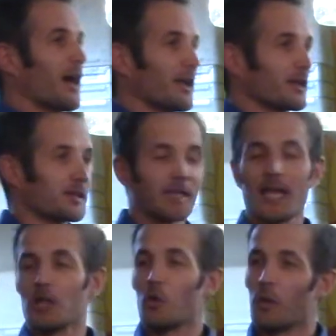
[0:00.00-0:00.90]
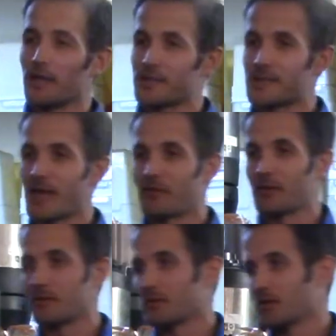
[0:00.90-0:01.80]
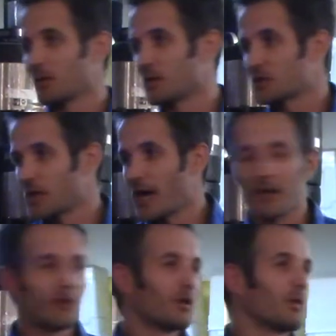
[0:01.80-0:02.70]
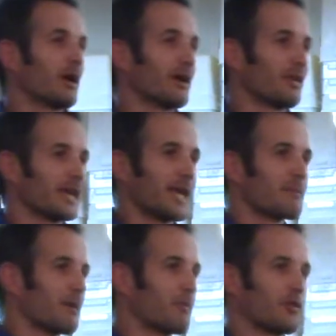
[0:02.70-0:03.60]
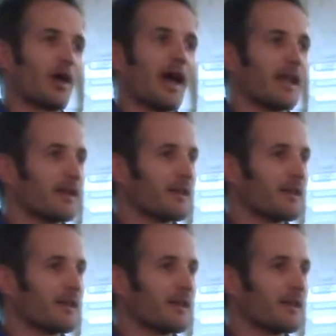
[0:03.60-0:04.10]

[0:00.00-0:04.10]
a scale of 1 to 7, which I don't know where they came up with that.